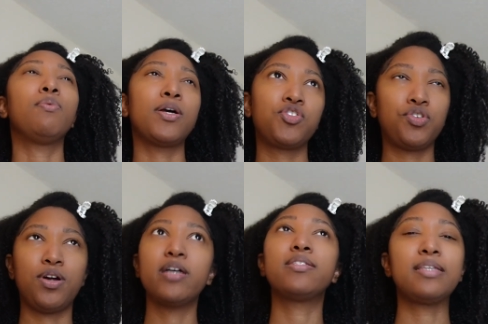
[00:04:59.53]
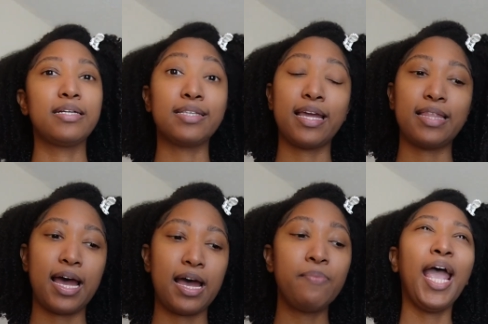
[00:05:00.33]
restaurants, things like
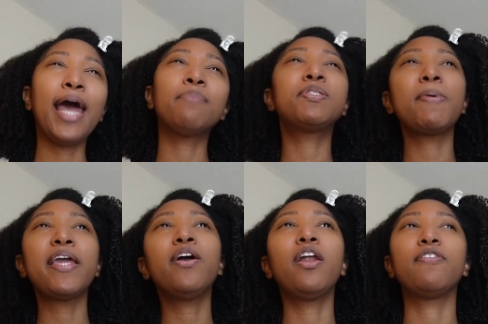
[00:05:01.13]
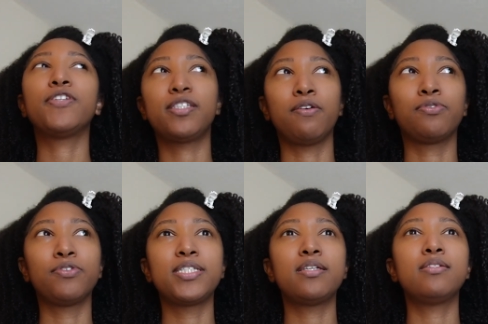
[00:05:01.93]
that. And I'm speaking on it for several
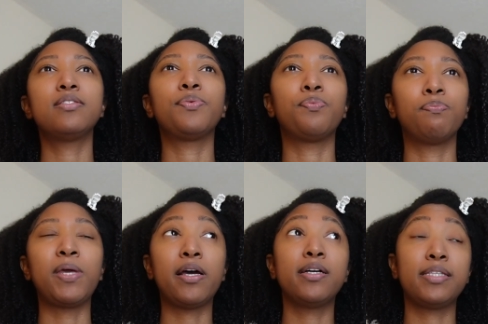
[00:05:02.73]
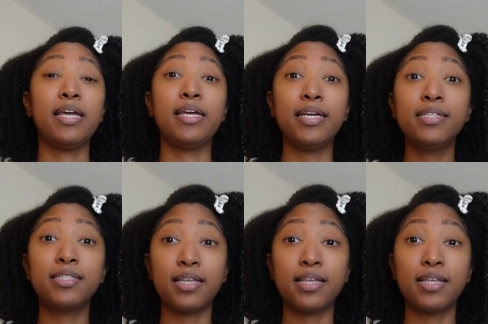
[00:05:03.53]
reasons because it is